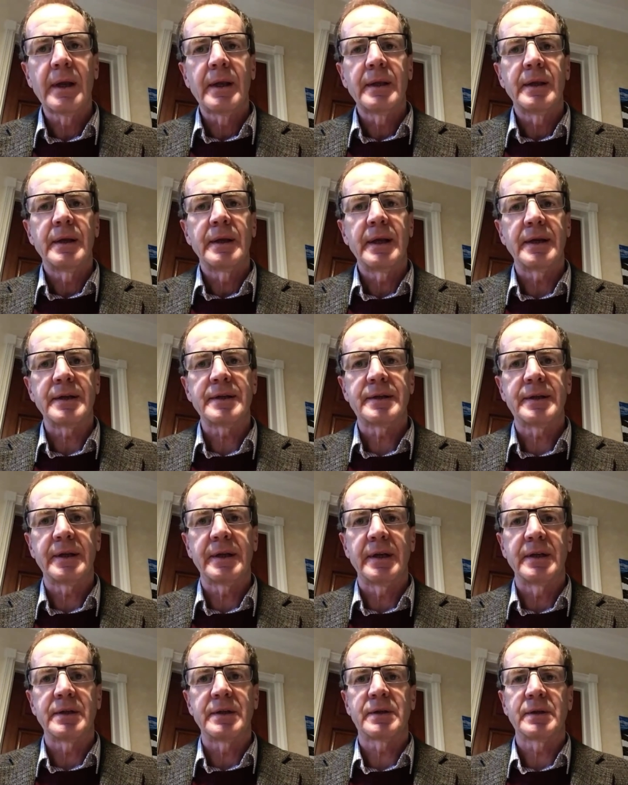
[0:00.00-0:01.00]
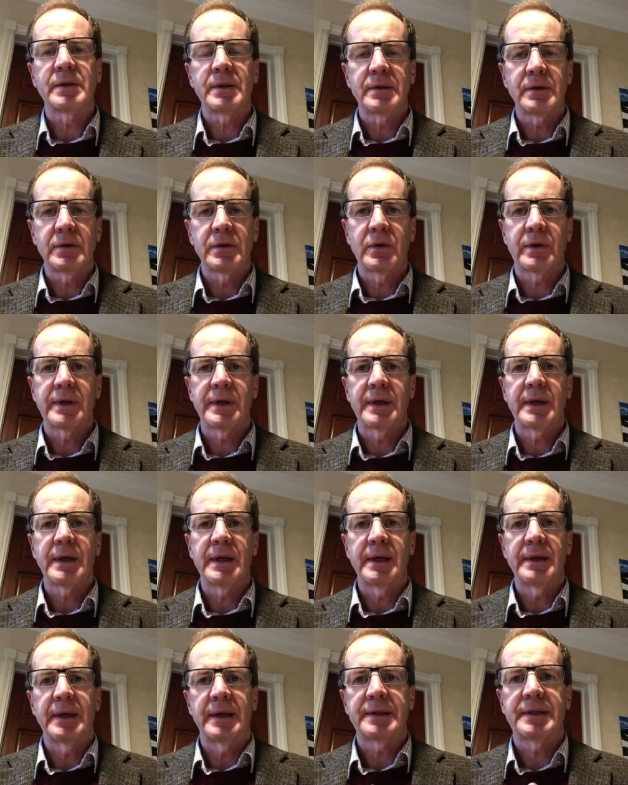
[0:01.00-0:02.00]
The next thing is looking
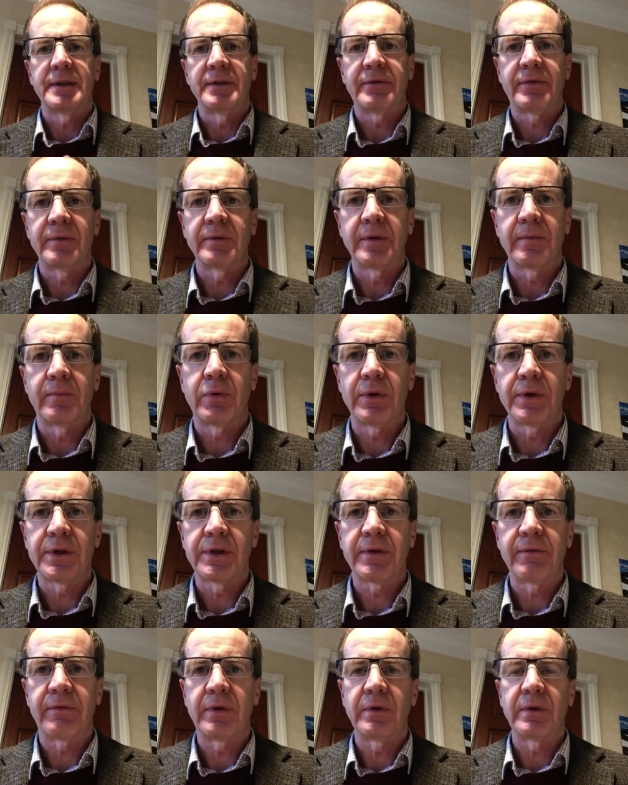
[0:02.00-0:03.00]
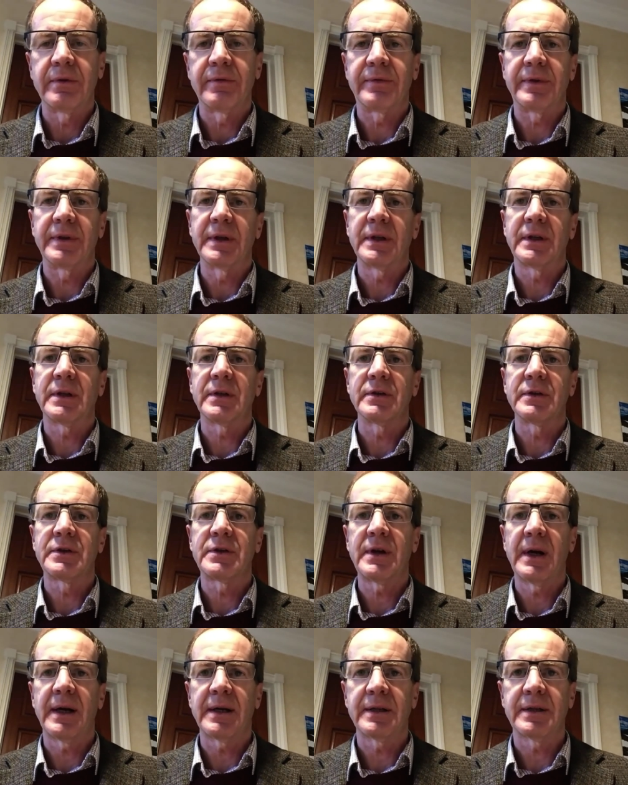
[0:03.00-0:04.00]
at it from the point of view of the
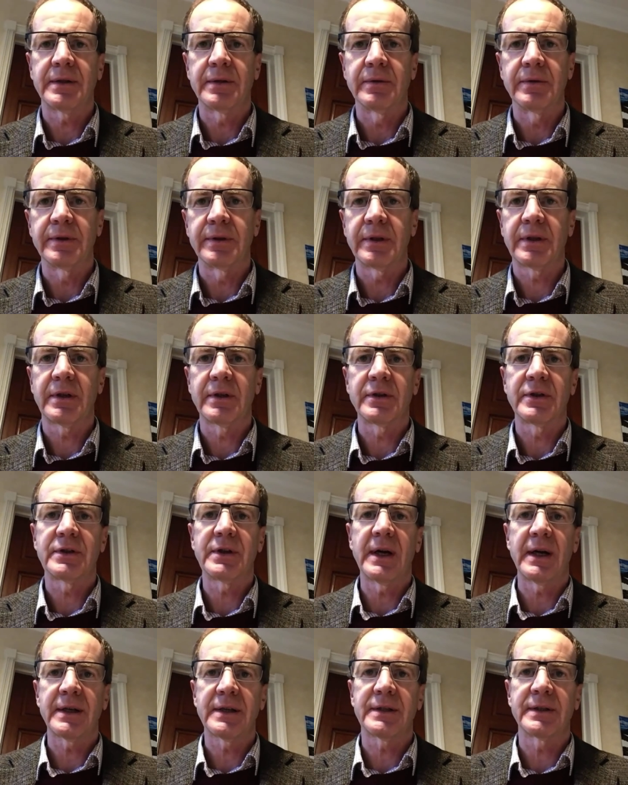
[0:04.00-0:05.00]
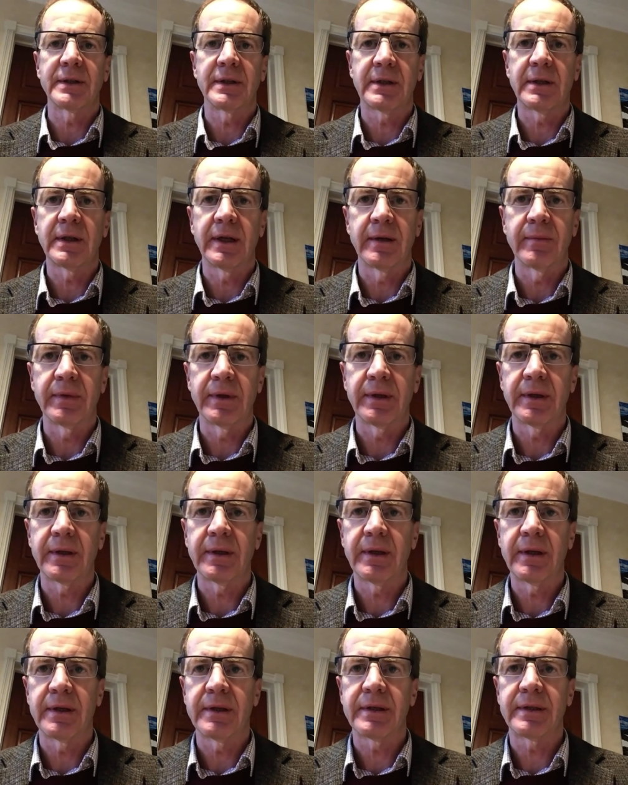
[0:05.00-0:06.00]
contractor, and the contractor claiming
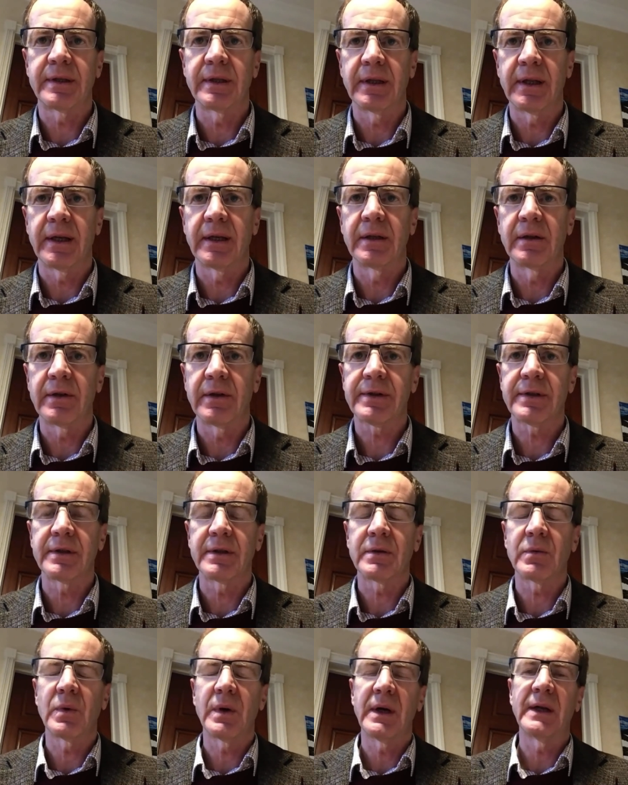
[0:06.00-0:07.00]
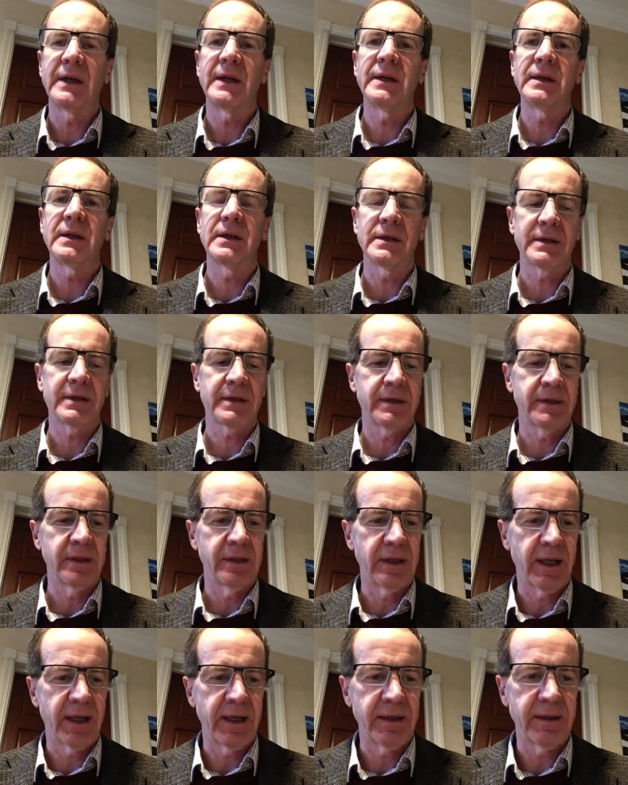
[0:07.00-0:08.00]
his delay losses where he is
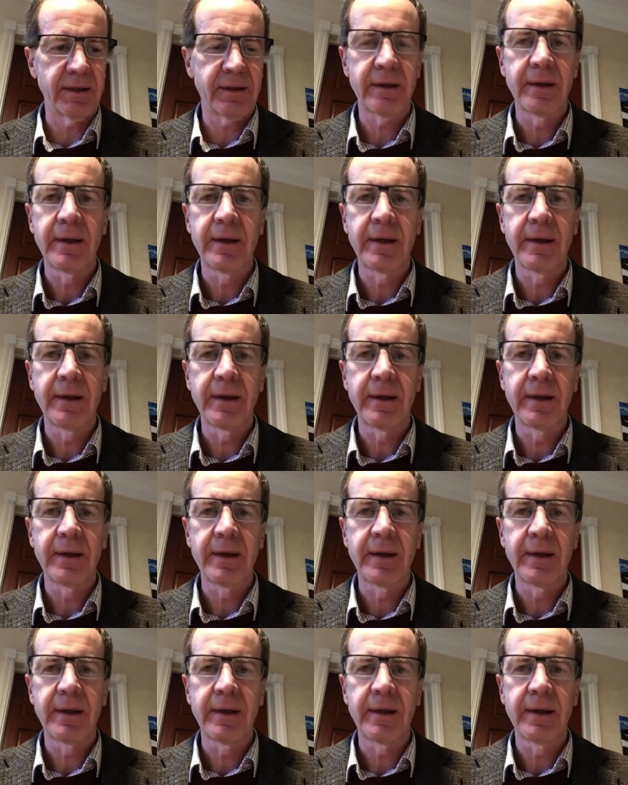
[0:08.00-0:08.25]
delayed.